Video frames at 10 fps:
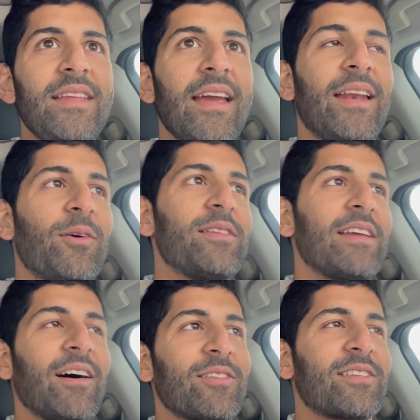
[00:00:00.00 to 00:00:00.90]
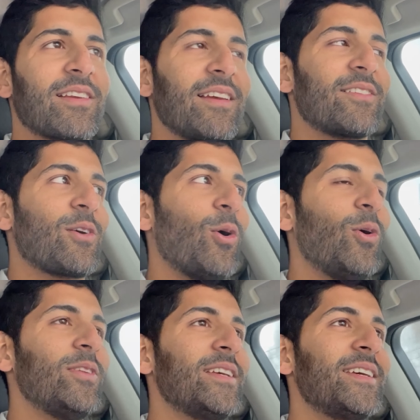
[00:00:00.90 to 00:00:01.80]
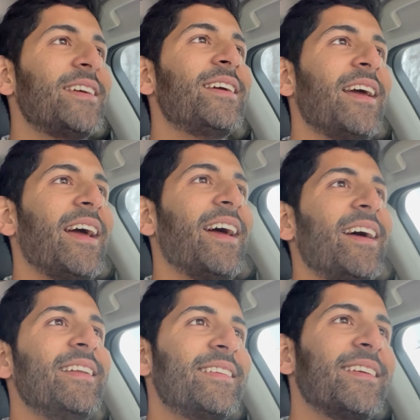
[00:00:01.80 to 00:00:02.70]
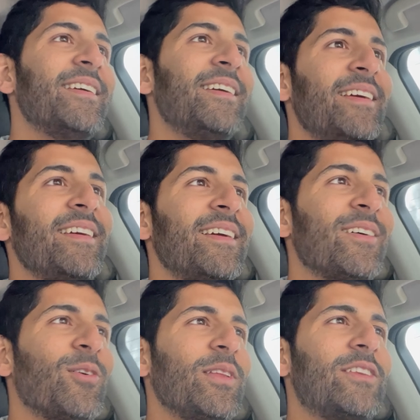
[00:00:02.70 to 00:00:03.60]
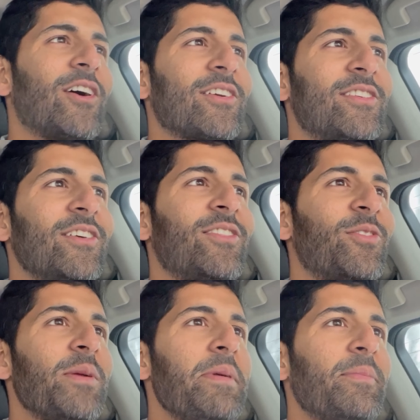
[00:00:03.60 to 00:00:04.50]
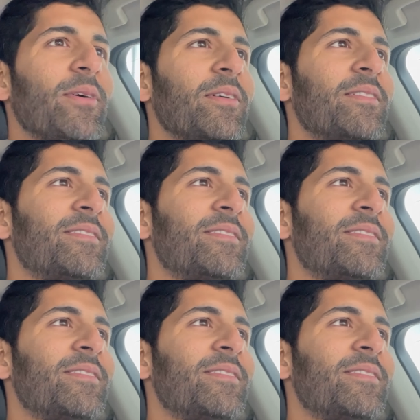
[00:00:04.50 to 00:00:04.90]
anyways, yeah, it was cold and only talked to 3 people,